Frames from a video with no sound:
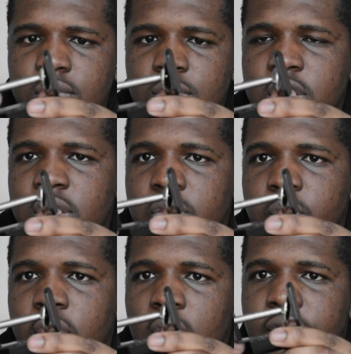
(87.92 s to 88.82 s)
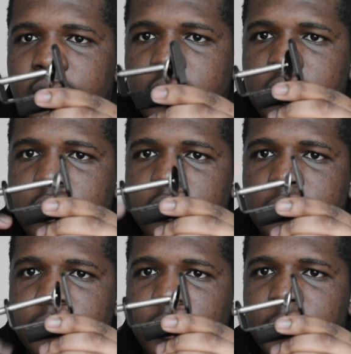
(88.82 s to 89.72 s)
this can do a lot of things,
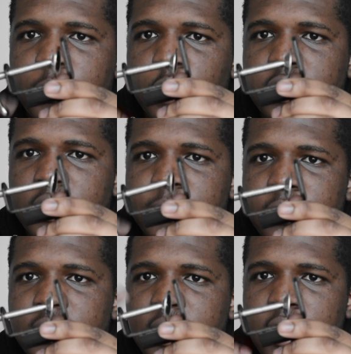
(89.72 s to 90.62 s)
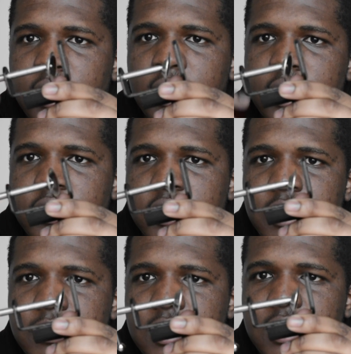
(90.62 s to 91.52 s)
but mostly, but today, it just
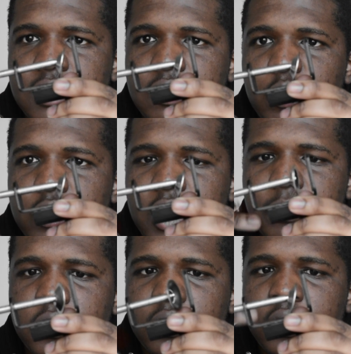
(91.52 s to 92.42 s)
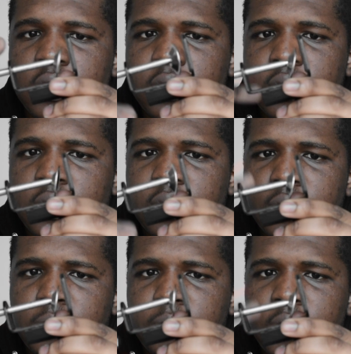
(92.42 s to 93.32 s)
keeps it connected to a table.
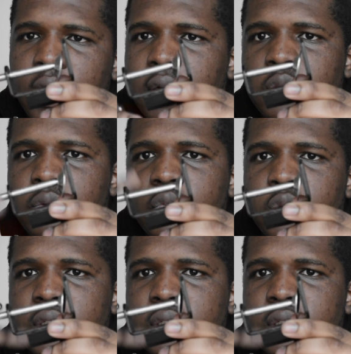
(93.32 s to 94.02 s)
But I'll do with all